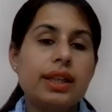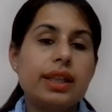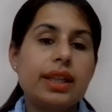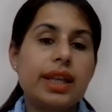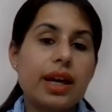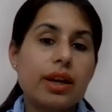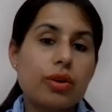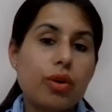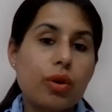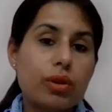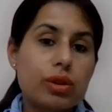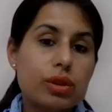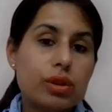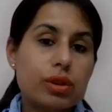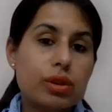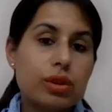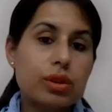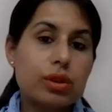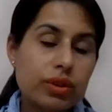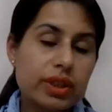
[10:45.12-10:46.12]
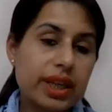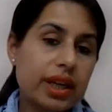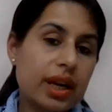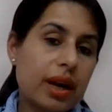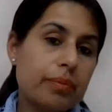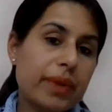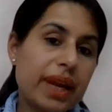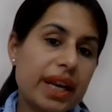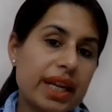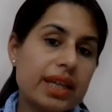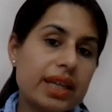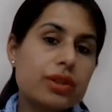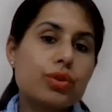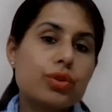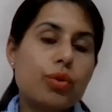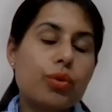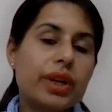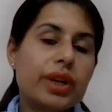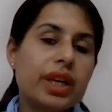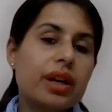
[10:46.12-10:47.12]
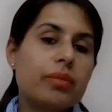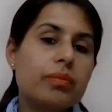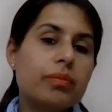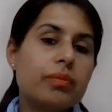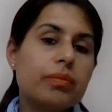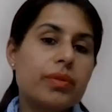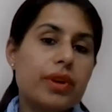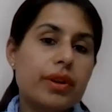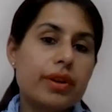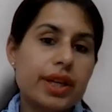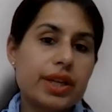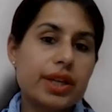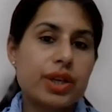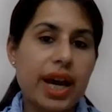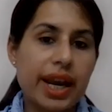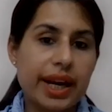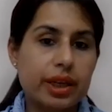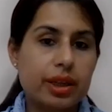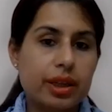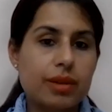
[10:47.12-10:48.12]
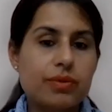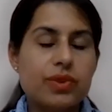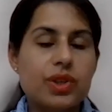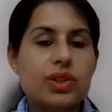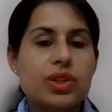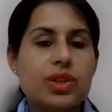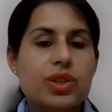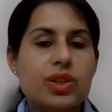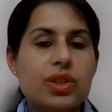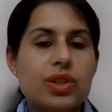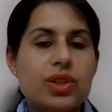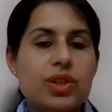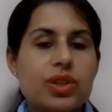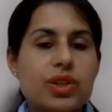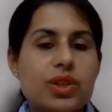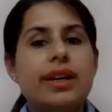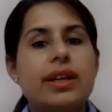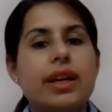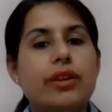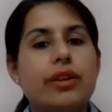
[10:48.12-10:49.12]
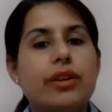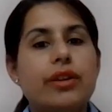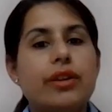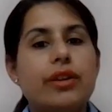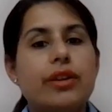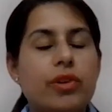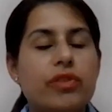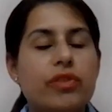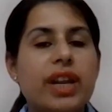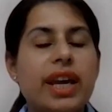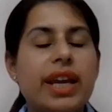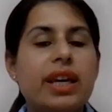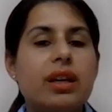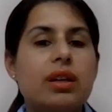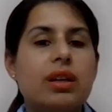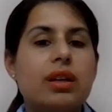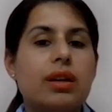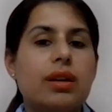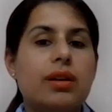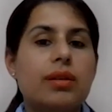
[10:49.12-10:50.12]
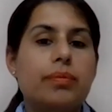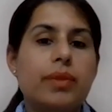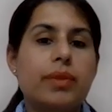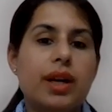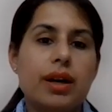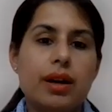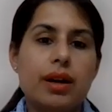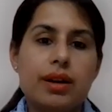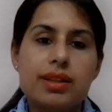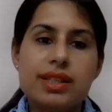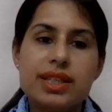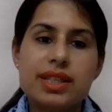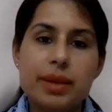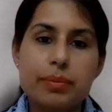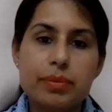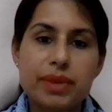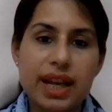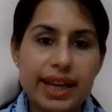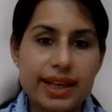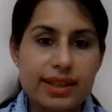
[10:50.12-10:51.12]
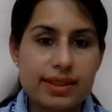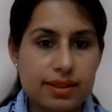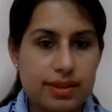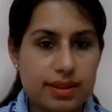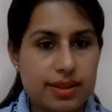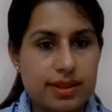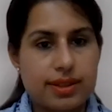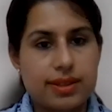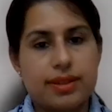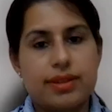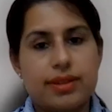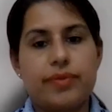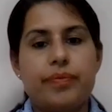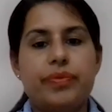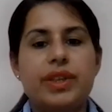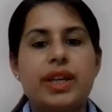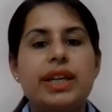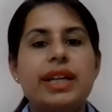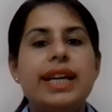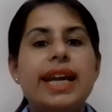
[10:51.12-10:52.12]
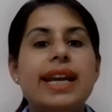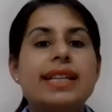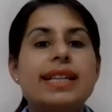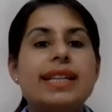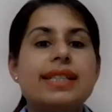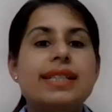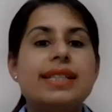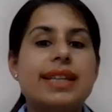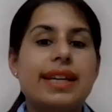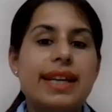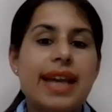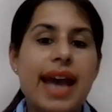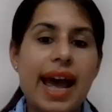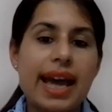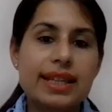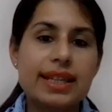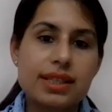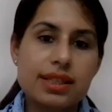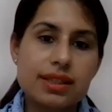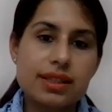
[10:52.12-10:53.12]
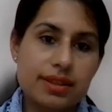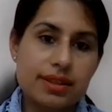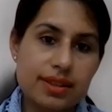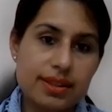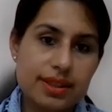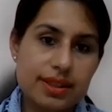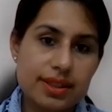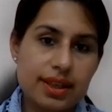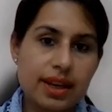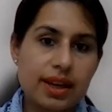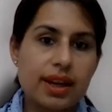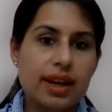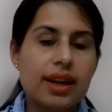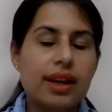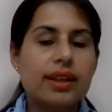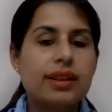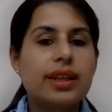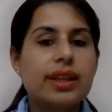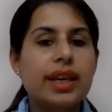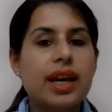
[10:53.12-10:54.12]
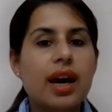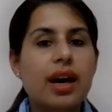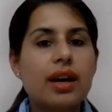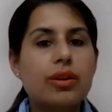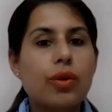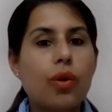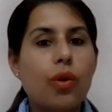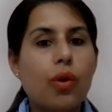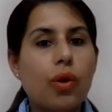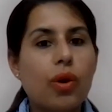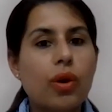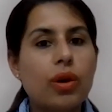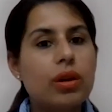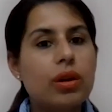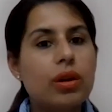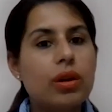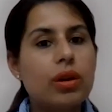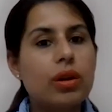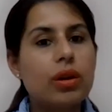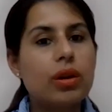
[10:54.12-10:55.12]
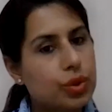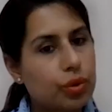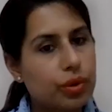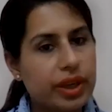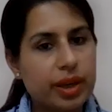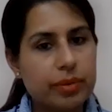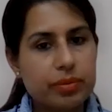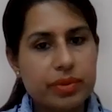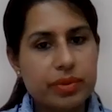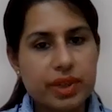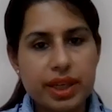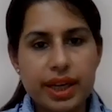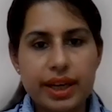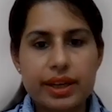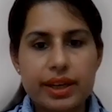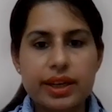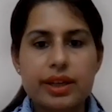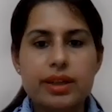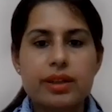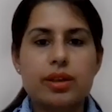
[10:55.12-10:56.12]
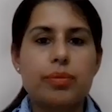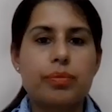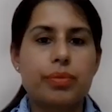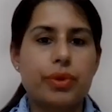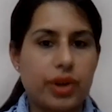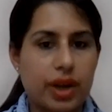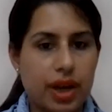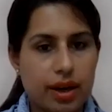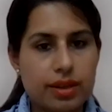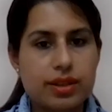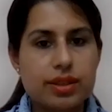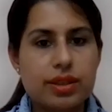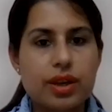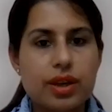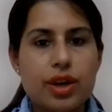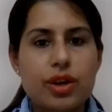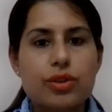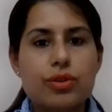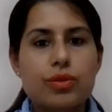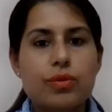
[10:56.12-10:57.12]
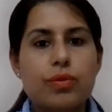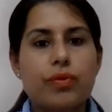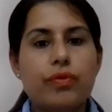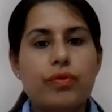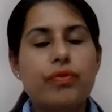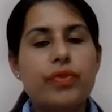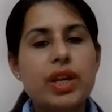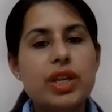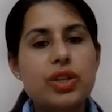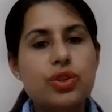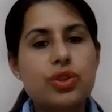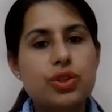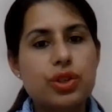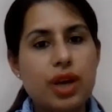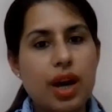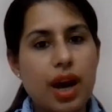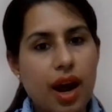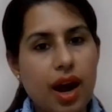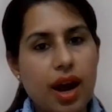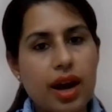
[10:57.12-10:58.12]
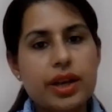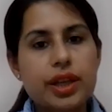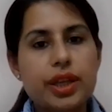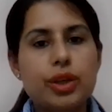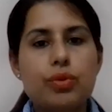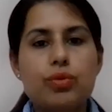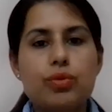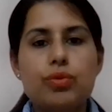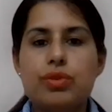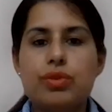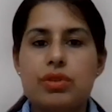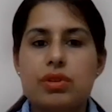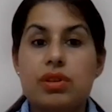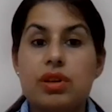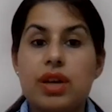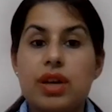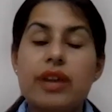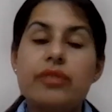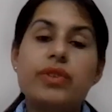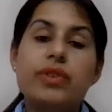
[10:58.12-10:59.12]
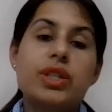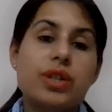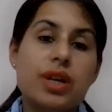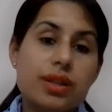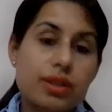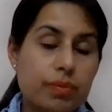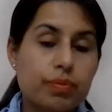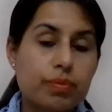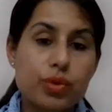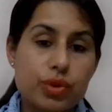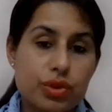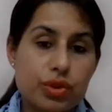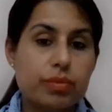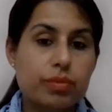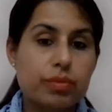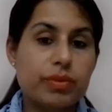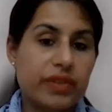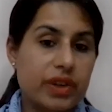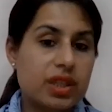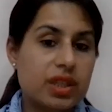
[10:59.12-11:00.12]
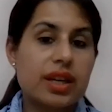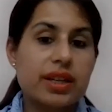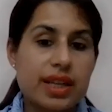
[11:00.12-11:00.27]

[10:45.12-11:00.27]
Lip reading: there are many sodium rich items which are added in form of like stabilizers, taste enhancers. They are all sodium related products which are used and which are supposed to be, which are